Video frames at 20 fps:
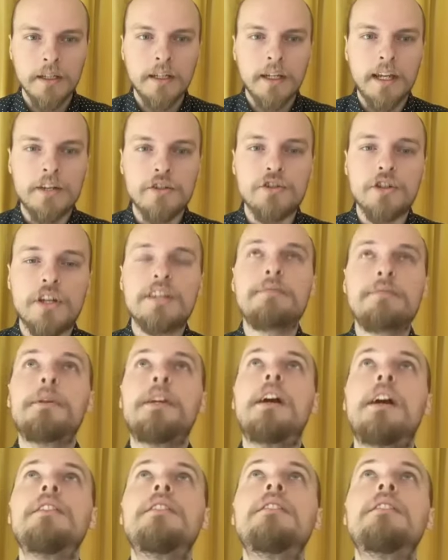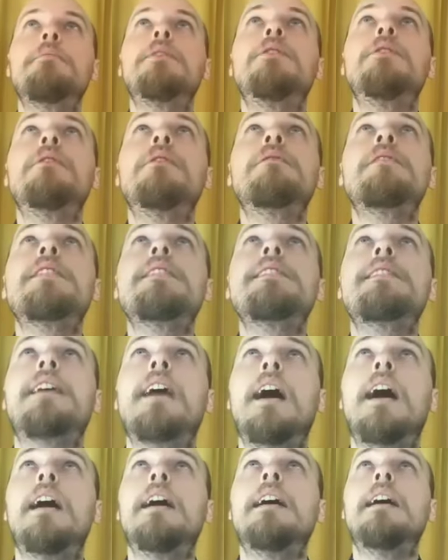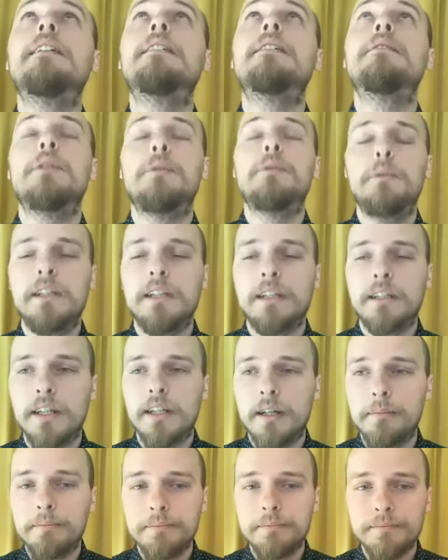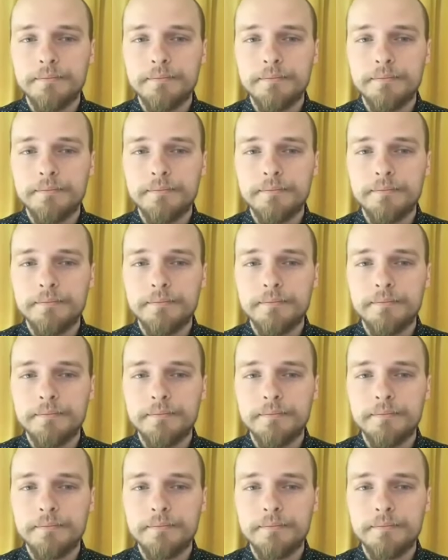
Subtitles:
and just beyond the blue of the sky when we look up.